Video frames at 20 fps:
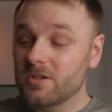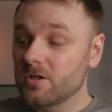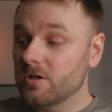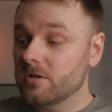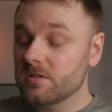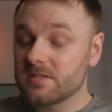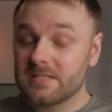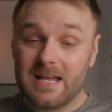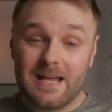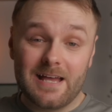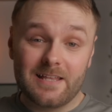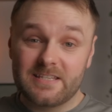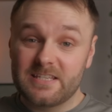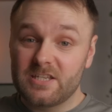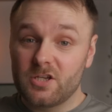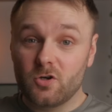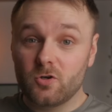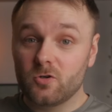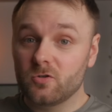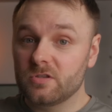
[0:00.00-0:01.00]
Those are
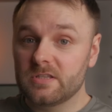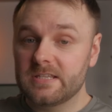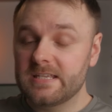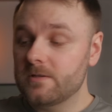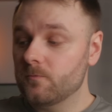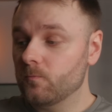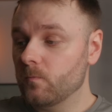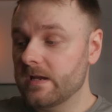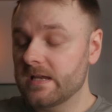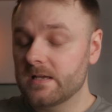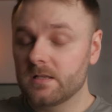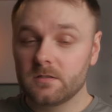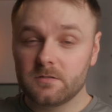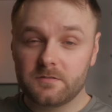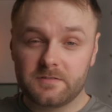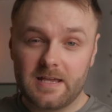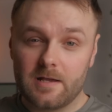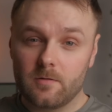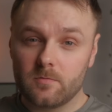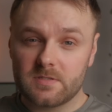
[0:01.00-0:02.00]
the only real
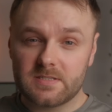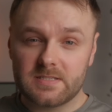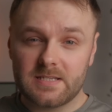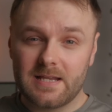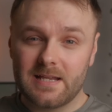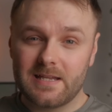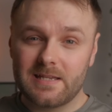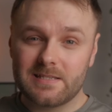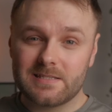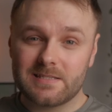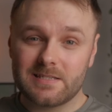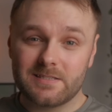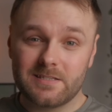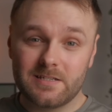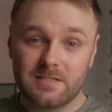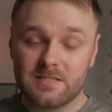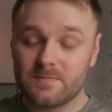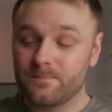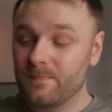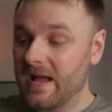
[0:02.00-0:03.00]
downsides
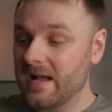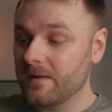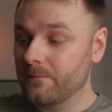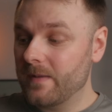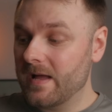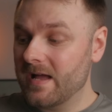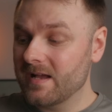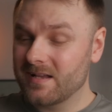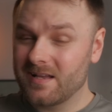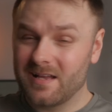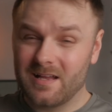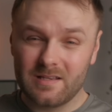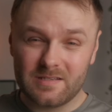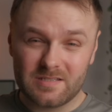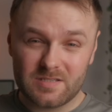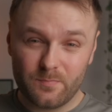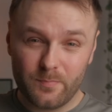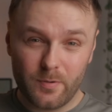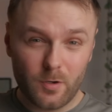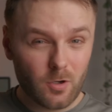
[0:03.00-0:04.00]
to this backpack, I
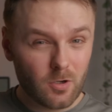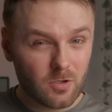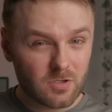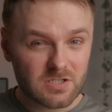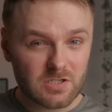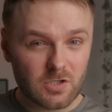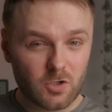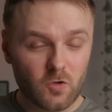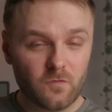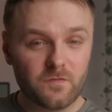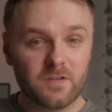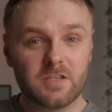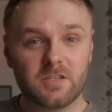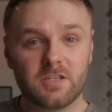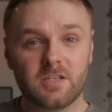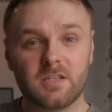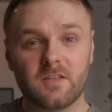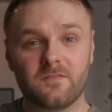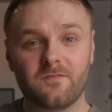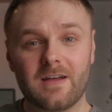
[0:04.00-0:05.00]
suppose, other
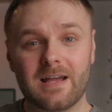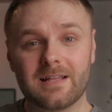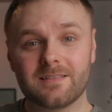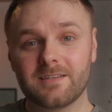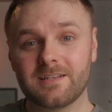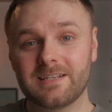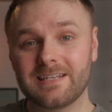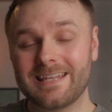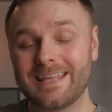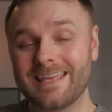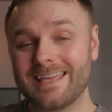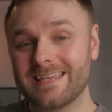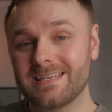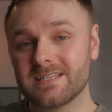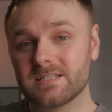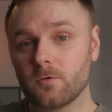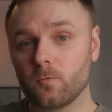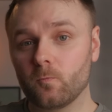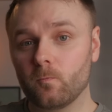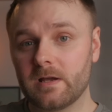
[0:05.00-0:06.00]
than the fact that it
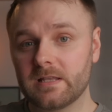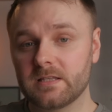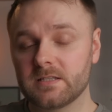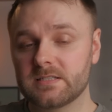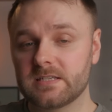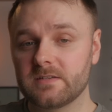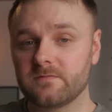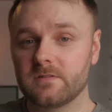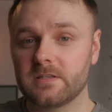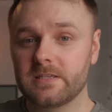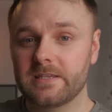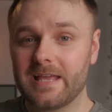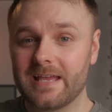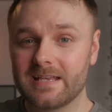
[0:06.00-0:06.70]
is relatively